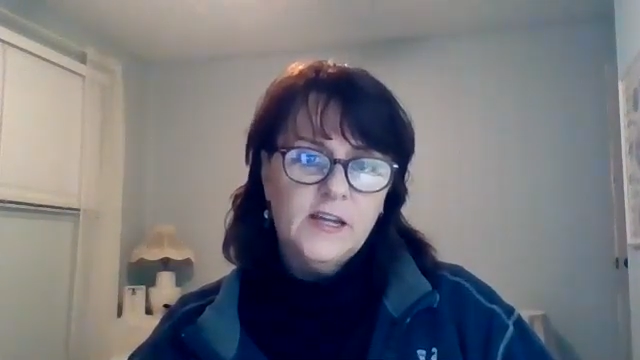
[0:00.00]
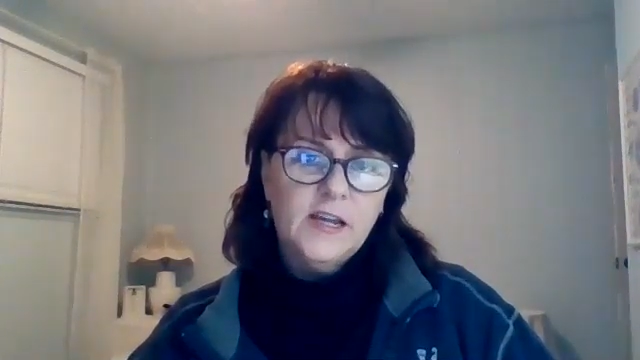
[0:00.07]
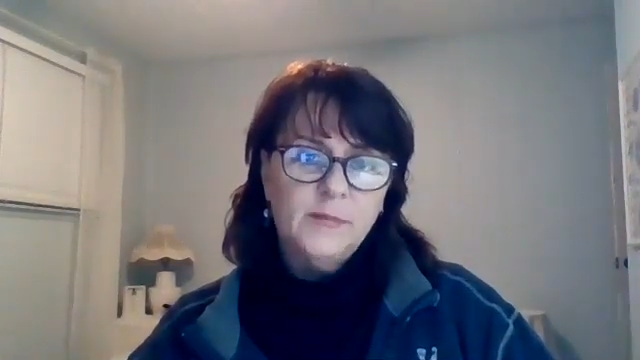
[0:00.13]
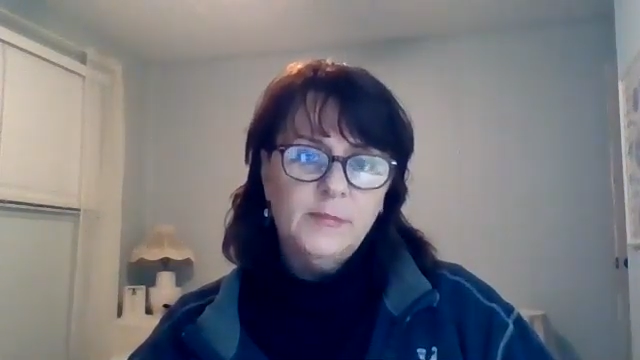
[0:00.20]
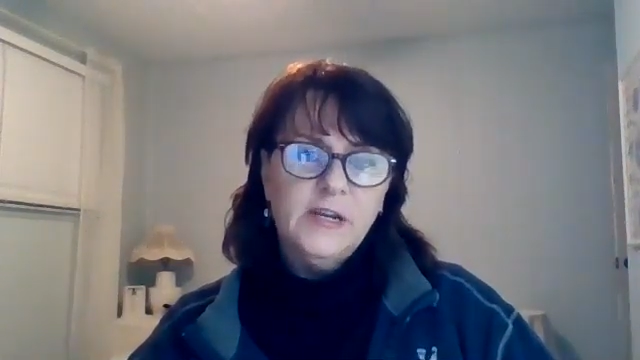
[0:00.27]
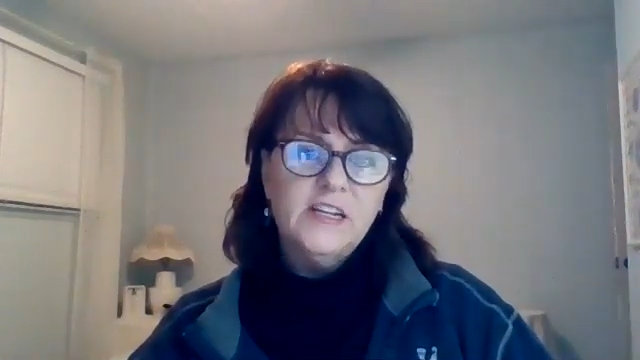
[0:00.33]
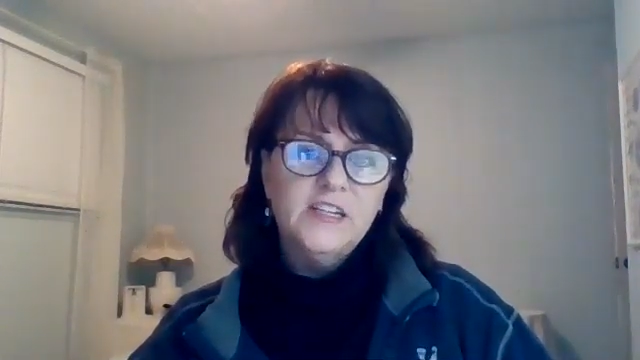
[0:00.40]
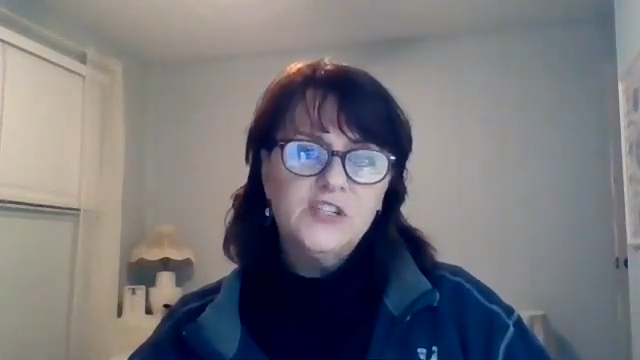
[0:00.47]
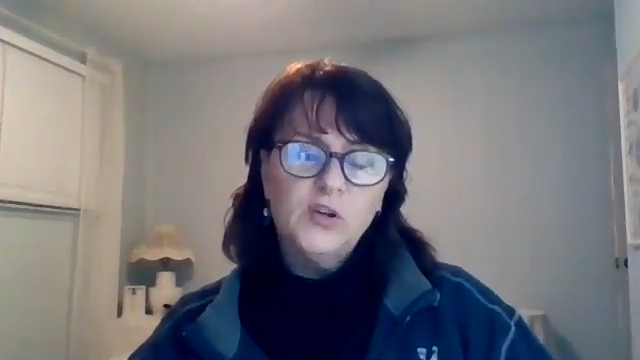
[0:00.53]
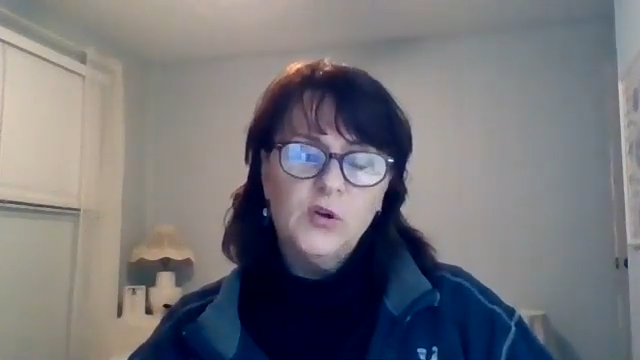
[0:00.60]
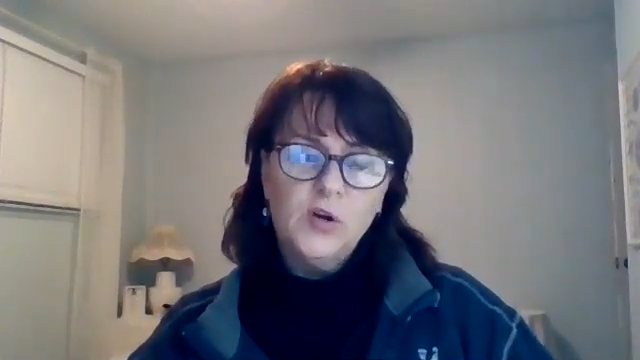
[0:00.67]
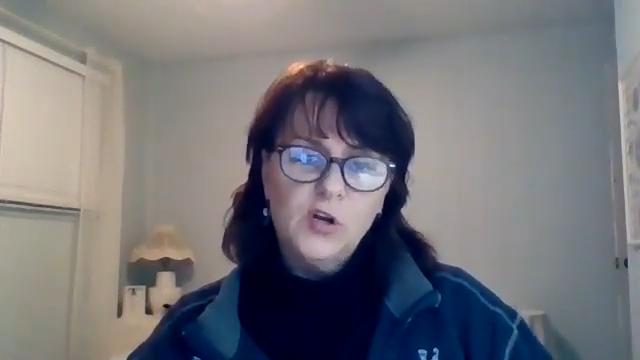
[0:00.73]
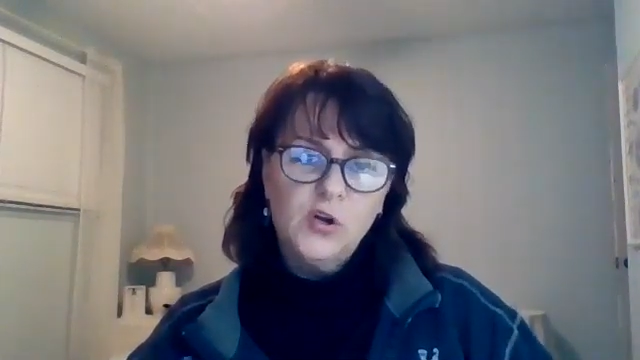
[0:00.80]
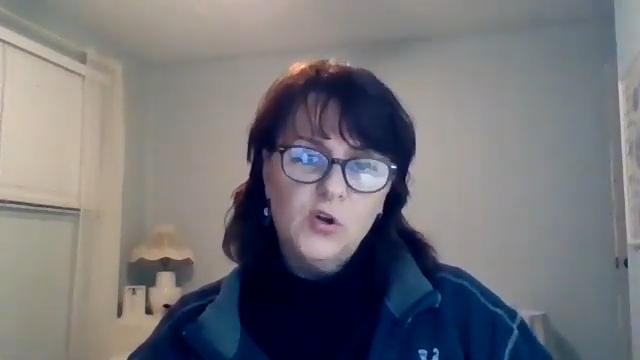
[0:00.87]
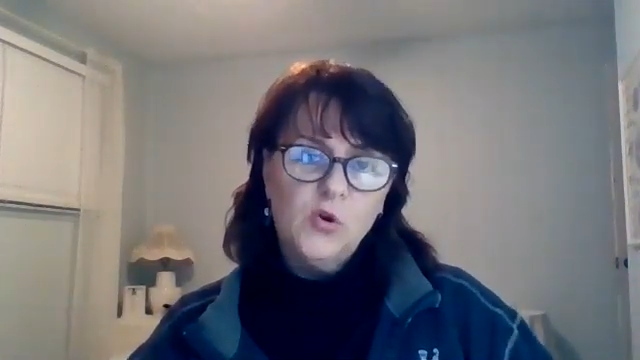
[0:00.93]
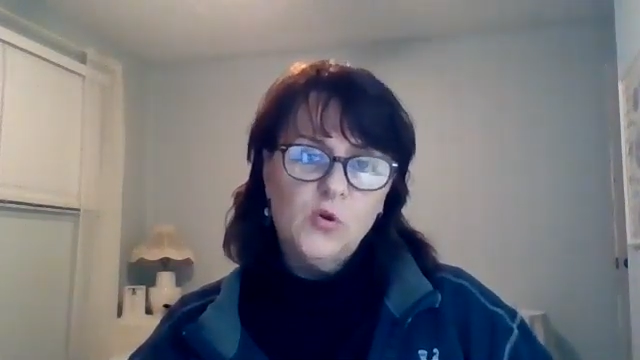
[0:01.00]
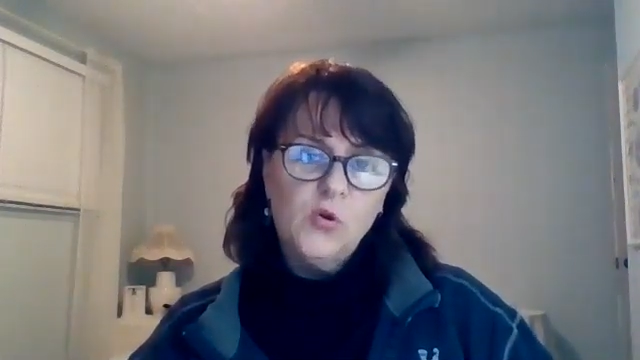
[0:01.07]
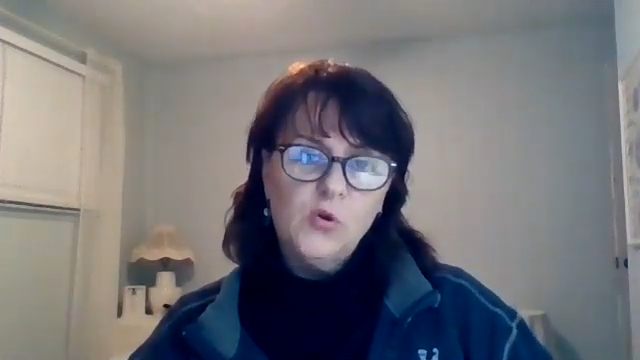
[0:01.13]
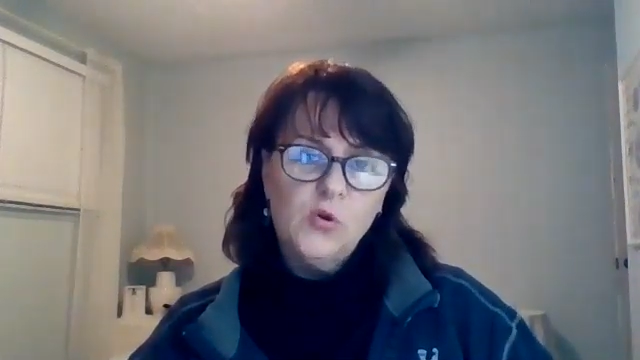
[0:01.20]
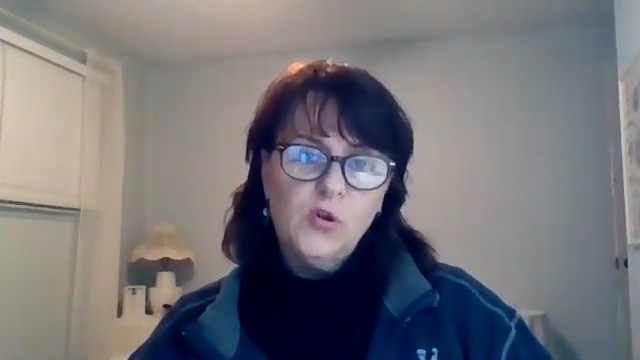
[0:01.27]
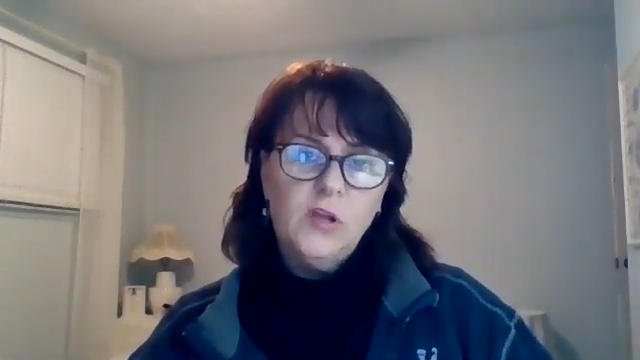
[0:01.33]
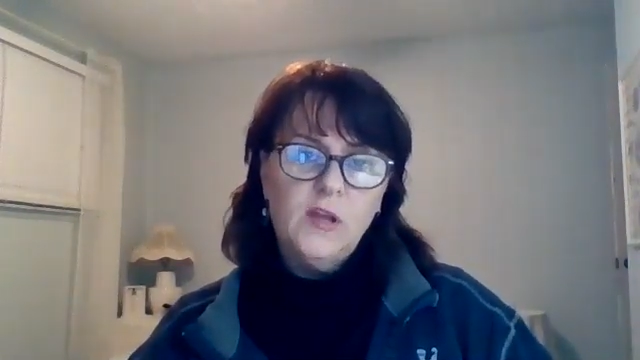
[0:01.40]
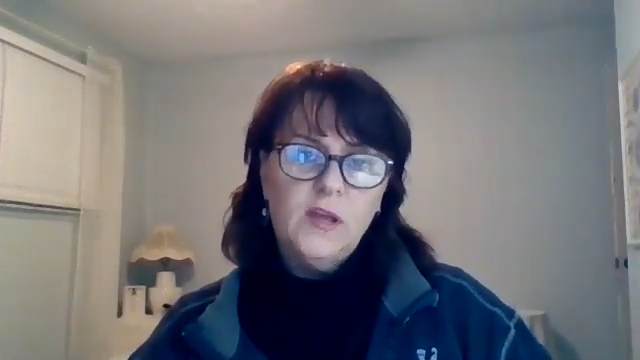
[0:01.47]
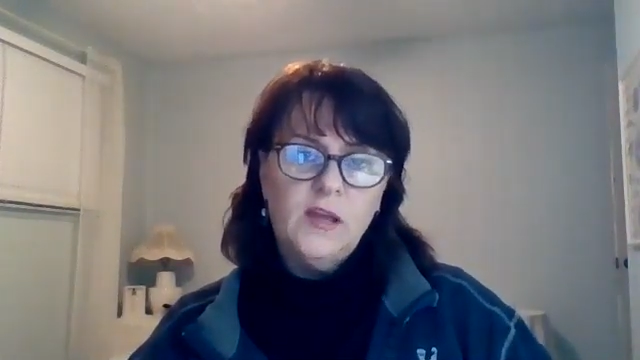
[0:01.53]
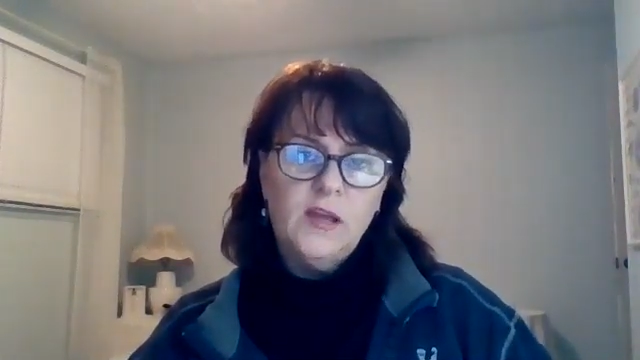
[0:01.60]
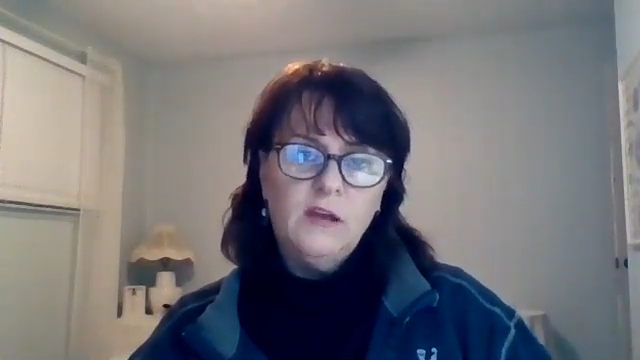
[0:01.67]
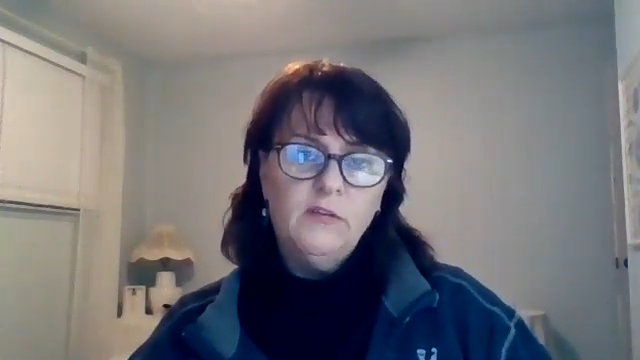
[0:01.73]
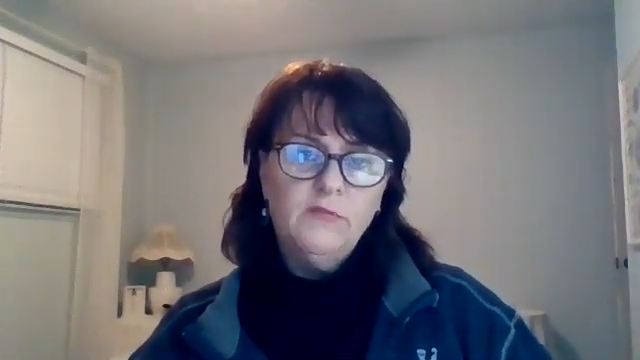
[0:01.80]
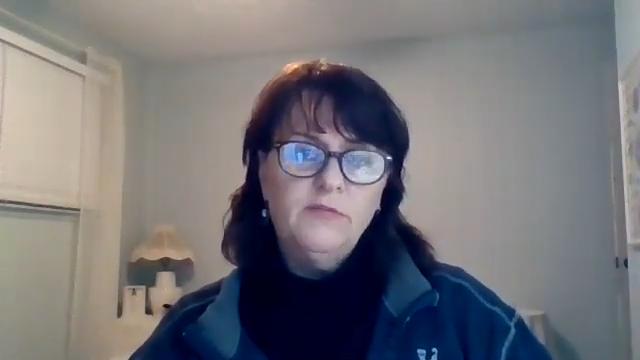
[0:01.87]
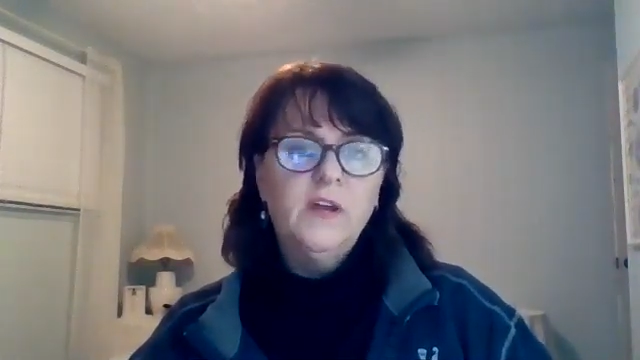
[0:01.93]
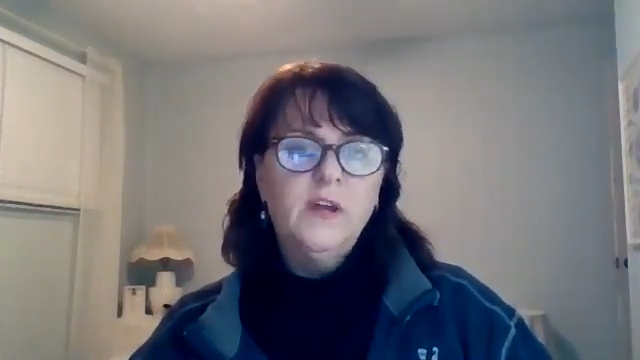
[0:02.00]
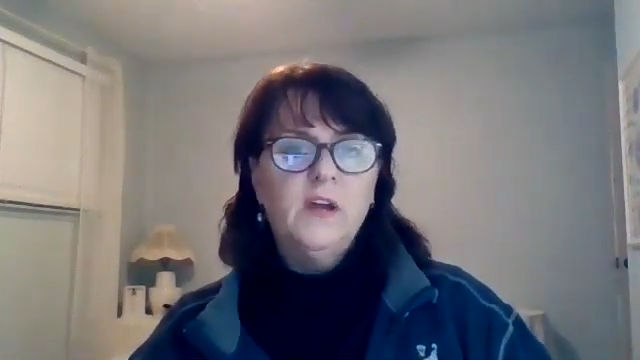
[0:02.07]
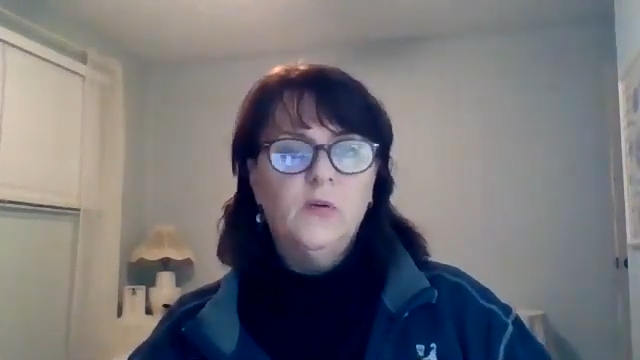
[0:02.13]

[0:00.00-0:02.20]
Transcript: I mean, is there a goal of